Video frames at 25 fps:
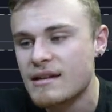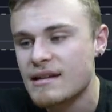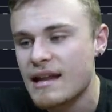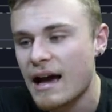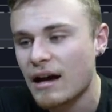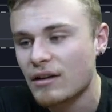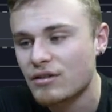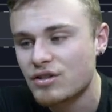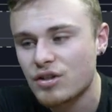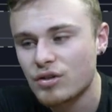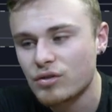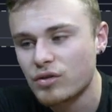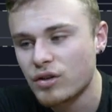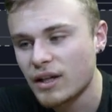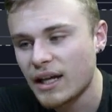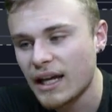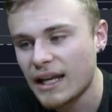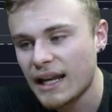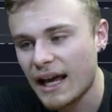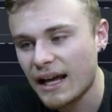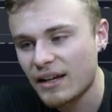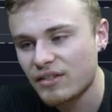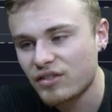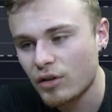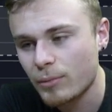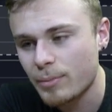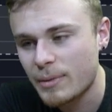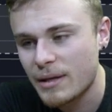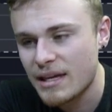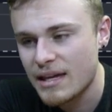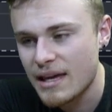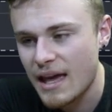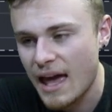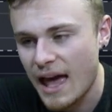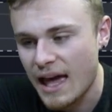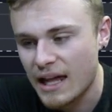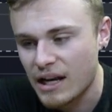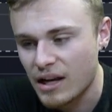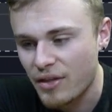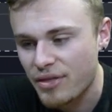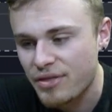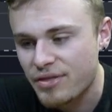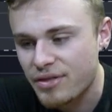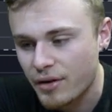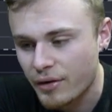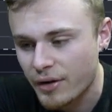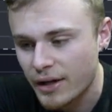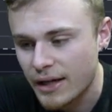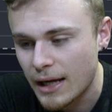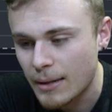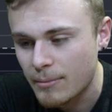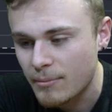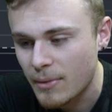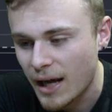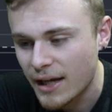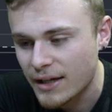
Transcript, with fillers: Now to look at XRP and Ethereum,